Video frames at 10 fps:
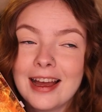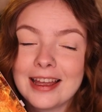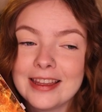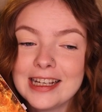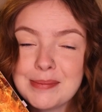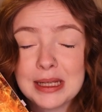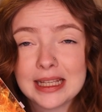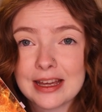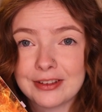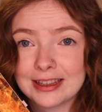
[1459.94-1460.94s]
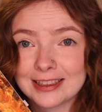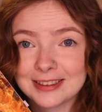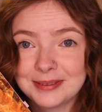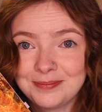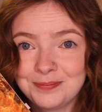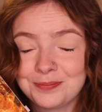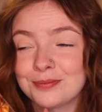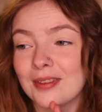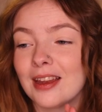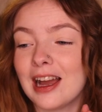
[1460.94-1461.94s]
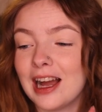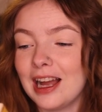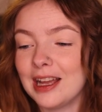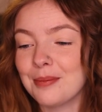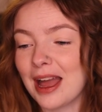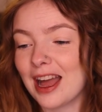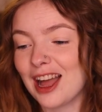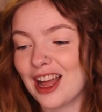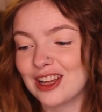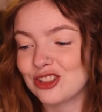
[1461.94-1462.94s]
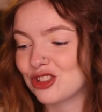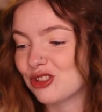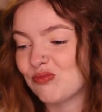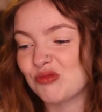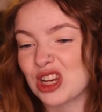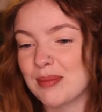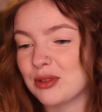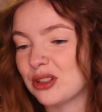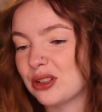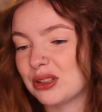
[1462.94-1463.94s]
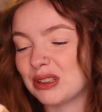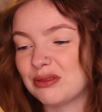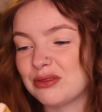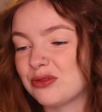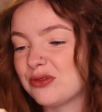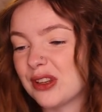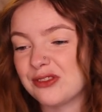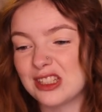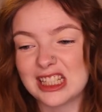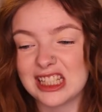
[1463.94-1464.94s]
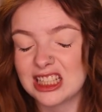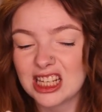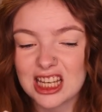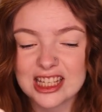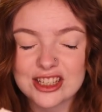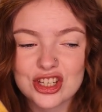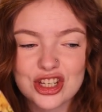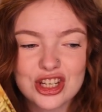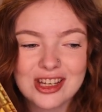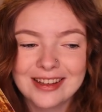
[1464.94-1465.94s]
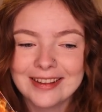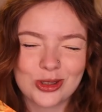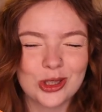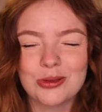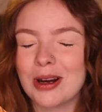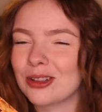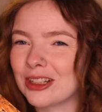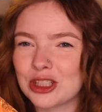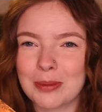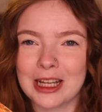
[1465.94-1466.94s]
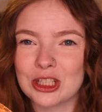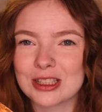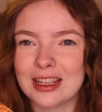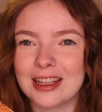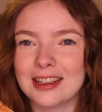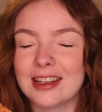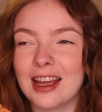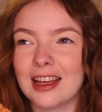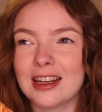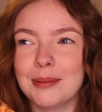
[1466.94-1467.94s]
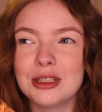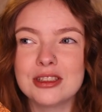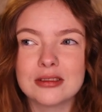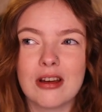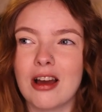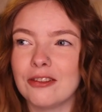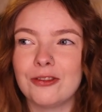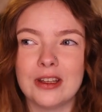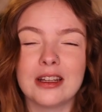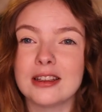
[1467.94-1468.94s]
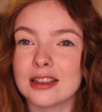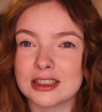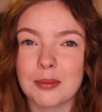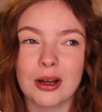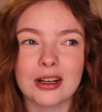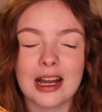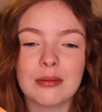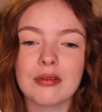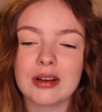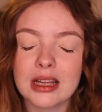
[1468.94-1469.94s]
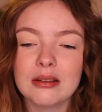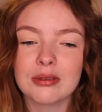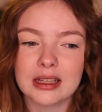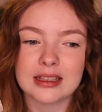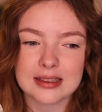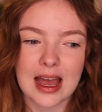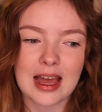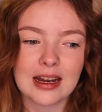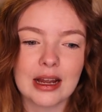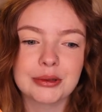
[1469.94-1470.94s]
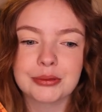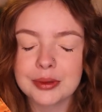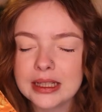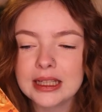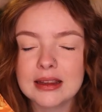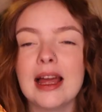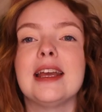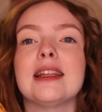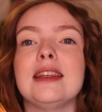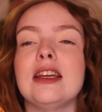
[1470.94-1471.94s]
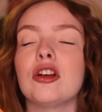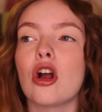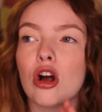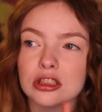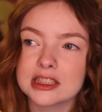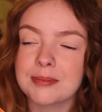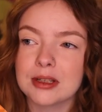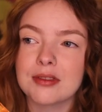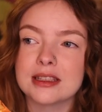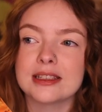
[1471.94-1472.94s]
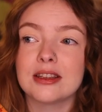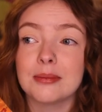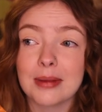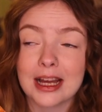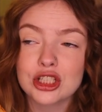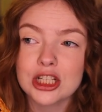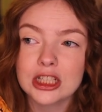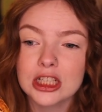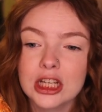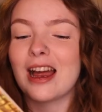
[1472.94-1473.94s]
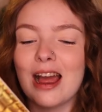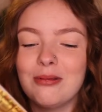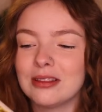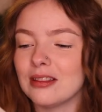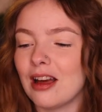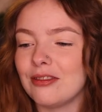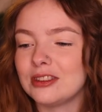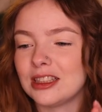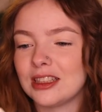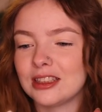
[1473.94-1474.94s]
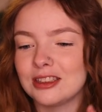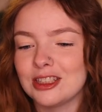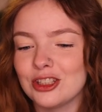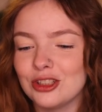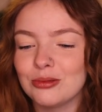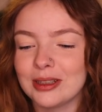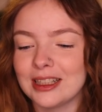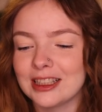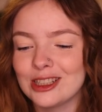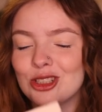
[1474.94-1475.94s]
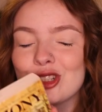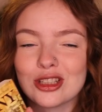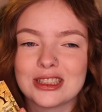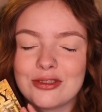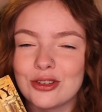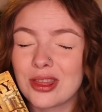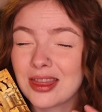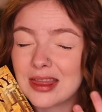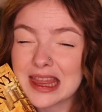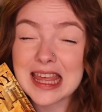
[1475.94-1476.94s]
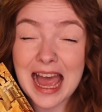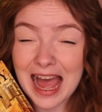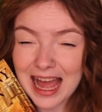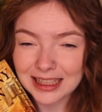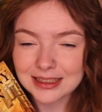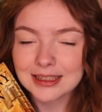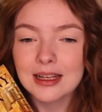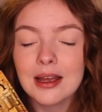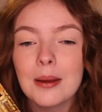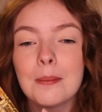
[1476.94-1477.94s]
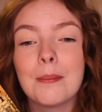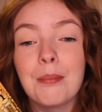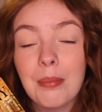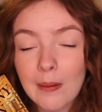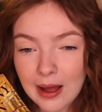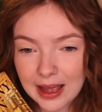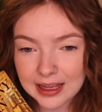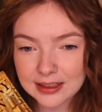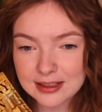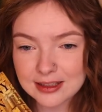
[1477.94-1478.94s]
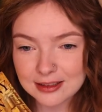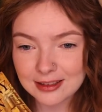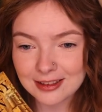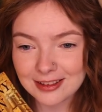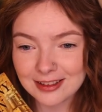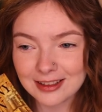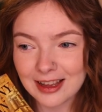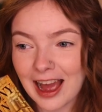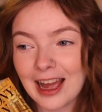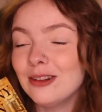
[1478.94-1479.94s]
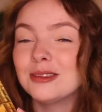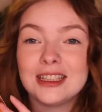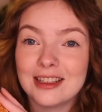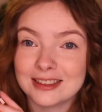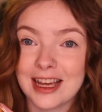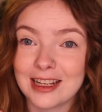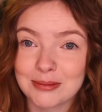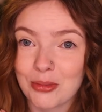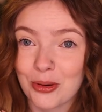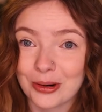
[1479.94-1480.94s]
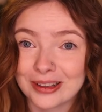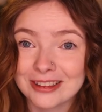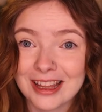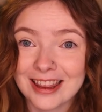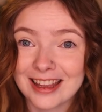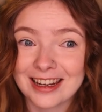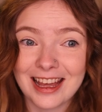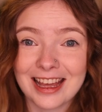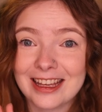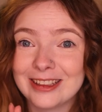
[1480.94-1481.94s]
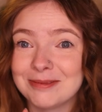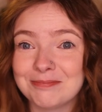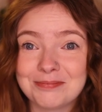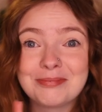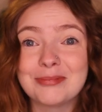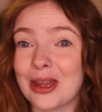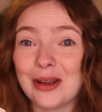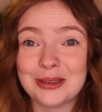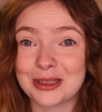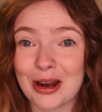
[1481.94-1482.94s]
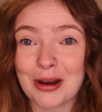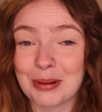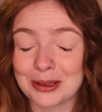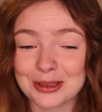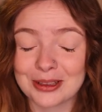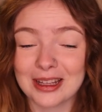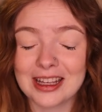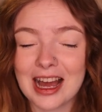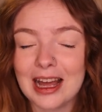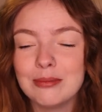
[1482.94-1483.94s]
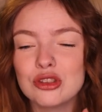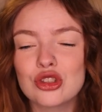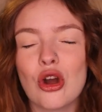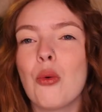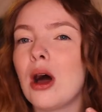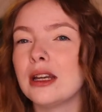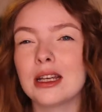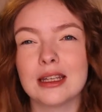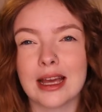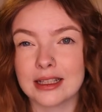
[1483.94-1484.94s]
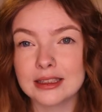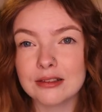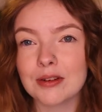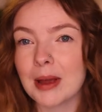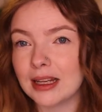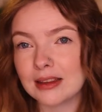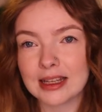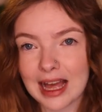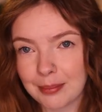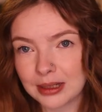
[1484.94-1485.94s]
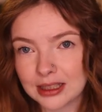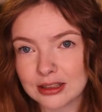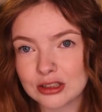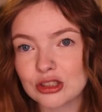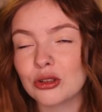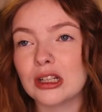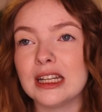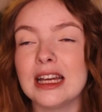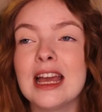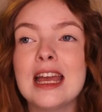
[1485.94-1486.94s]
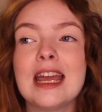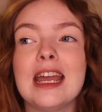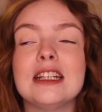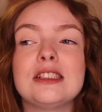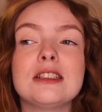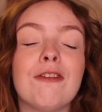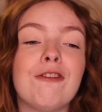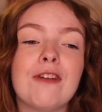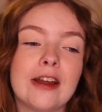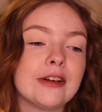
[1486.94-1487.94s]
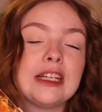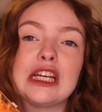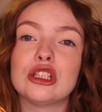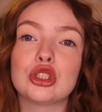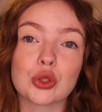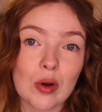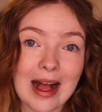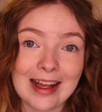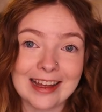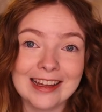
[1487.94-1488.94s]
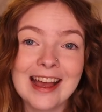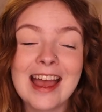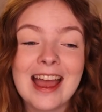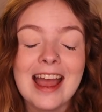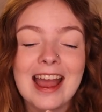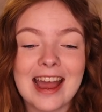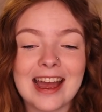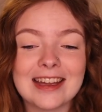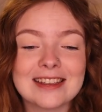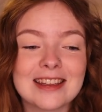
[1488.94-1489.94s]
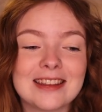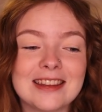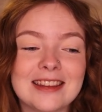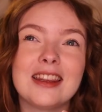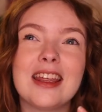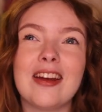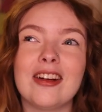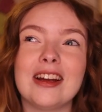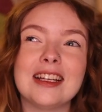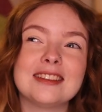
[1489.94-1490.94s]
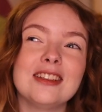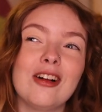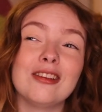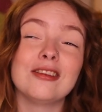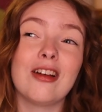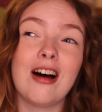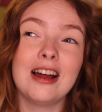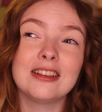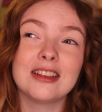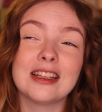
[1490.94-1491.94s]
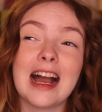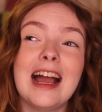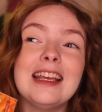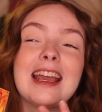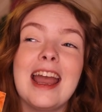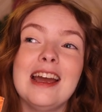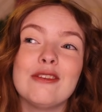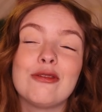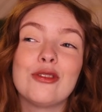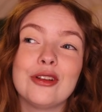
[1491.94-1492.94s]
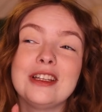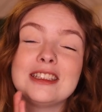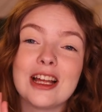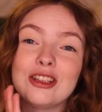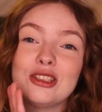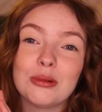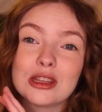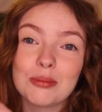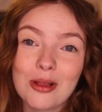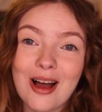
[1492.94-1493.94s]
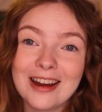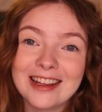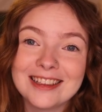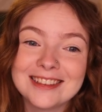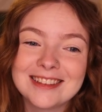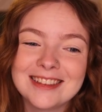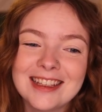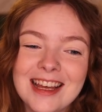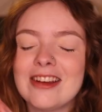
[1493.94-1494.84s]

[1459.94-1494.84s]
I think I'm DNFing this. I'm at chapter 15-ish, 200-ish pages in, and I'm just not feeling this book. I'm really, really sad. I really like the concept of this and the magic. I would love to continue reading it just for that, but I don't see this getting more than a 2-star personally. I'm so unconnected from anything happening in the story. It's just very dry. and there isn't a lot. Like, I can't fully tell you what the plot is.